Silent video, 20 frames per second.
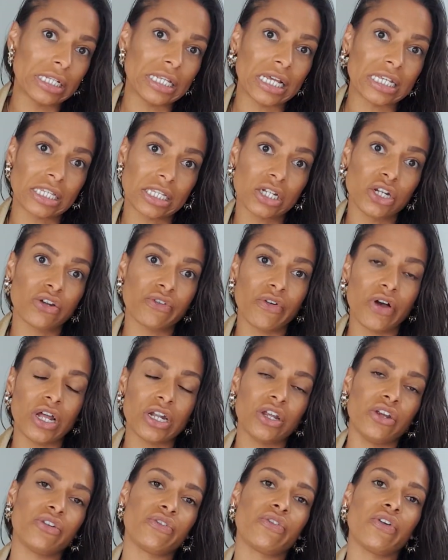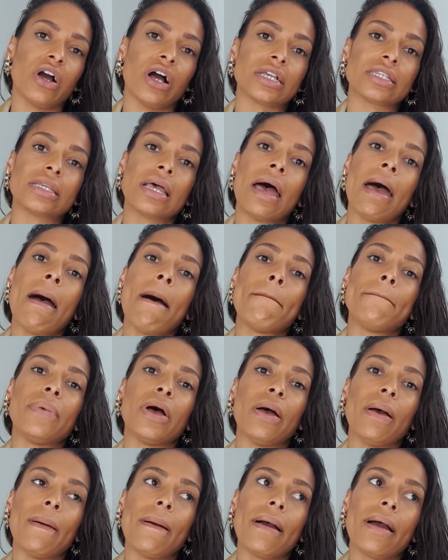That's an advantage for us.
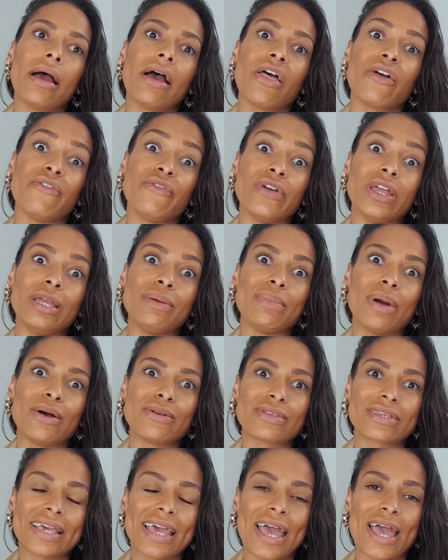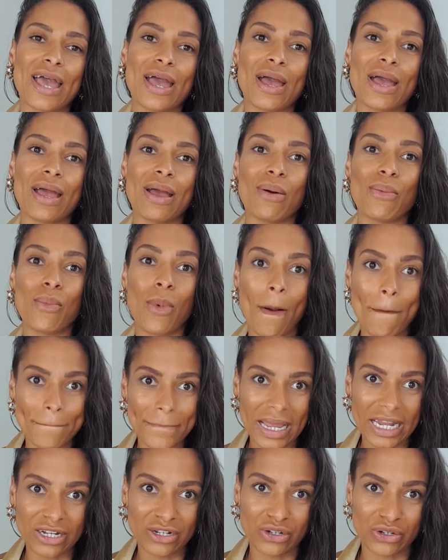But females care what
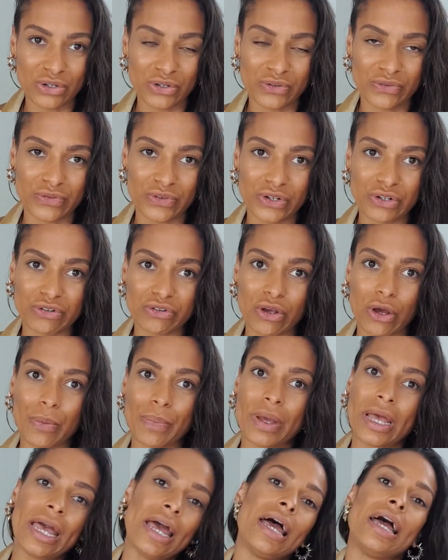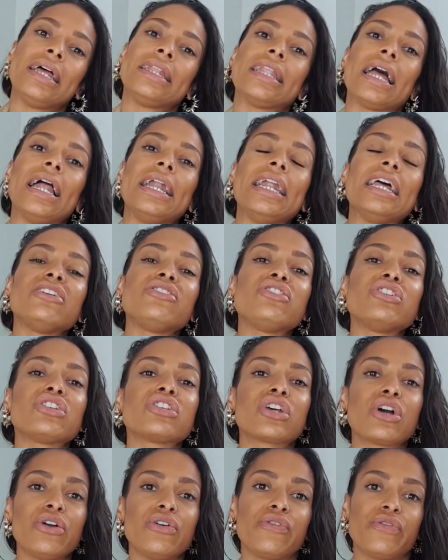men do for a job. Now, let's
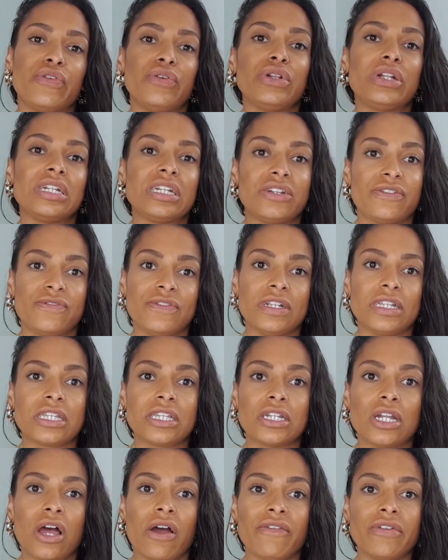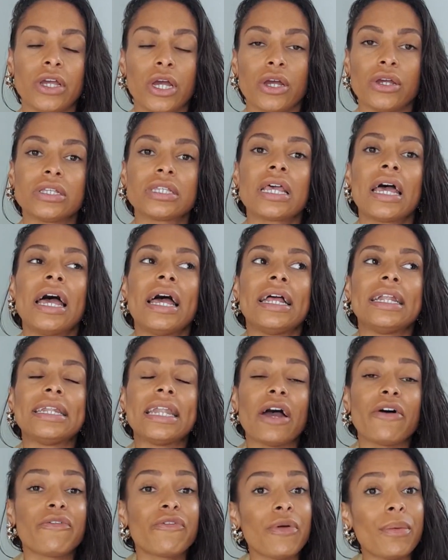just go through the different scenarios.
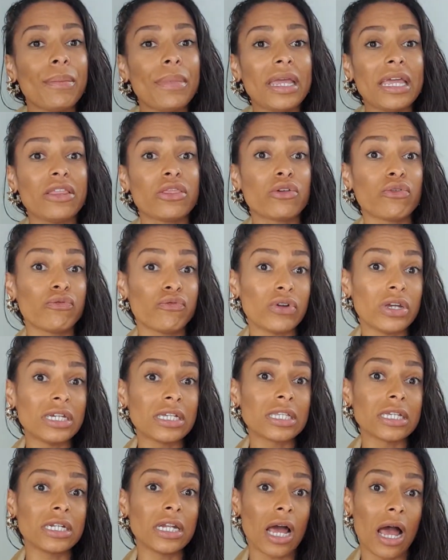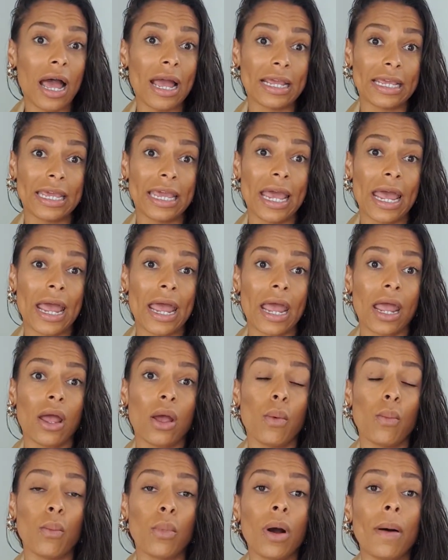Now, for me, the reason I
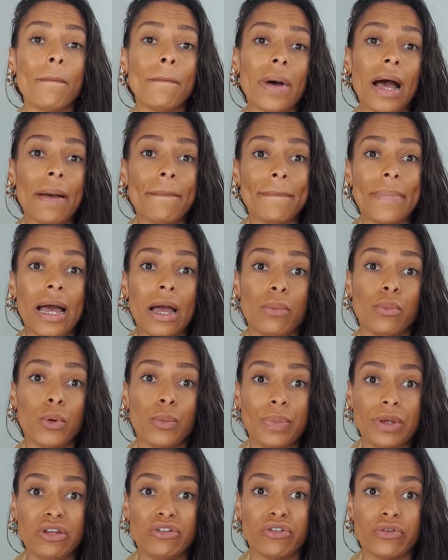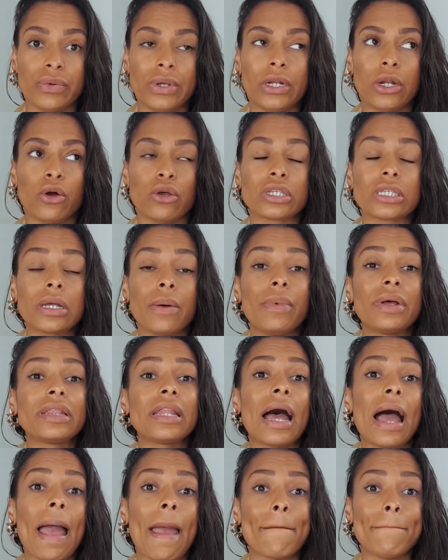care what my man will be doing or someone
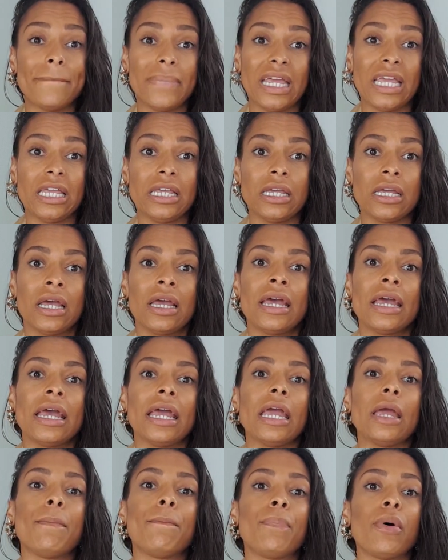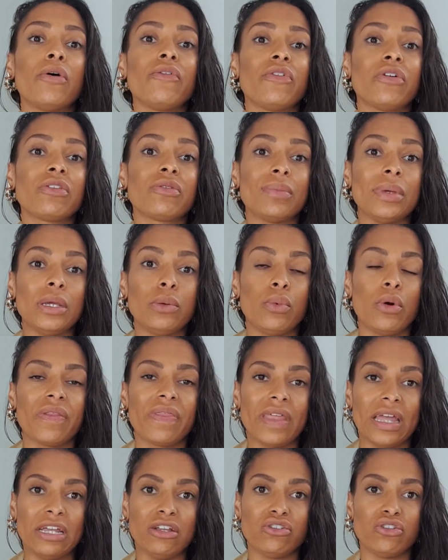that I meet, it bothers me
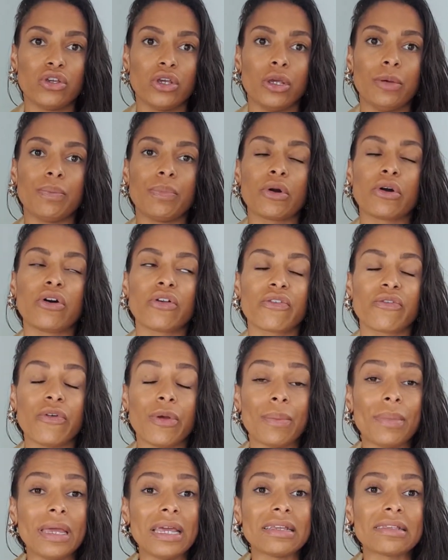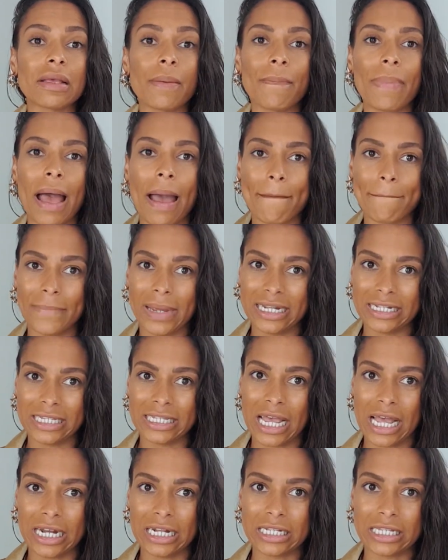what they do, because for me, it's about
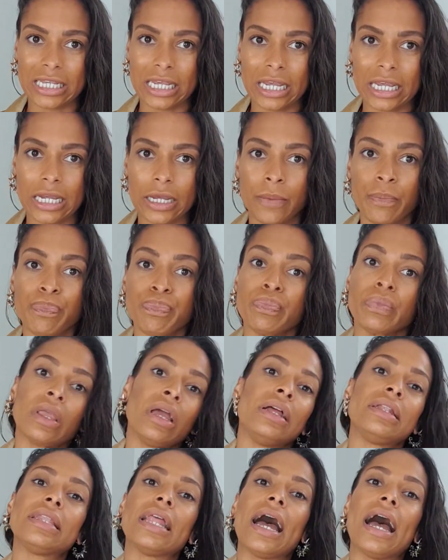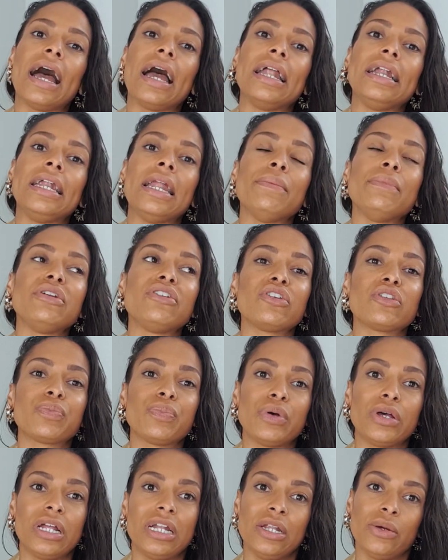mentality. Now, let me just
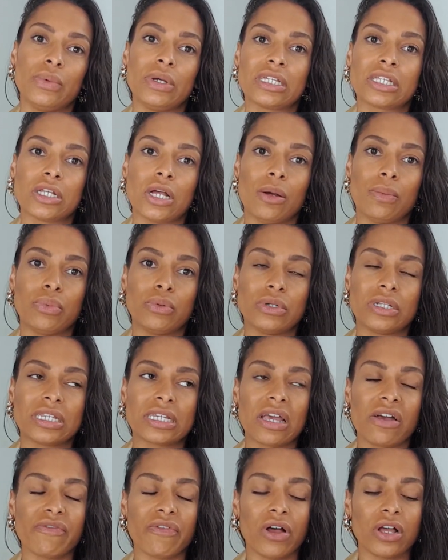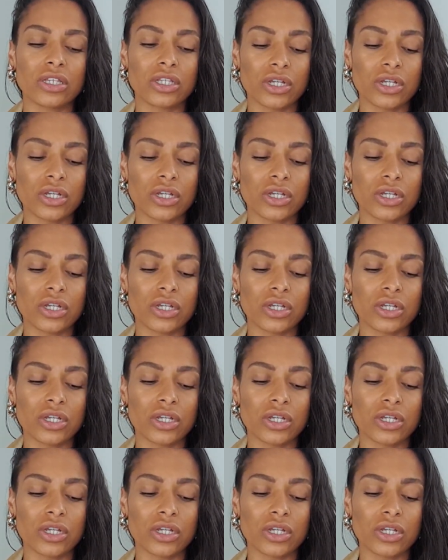put a little example together.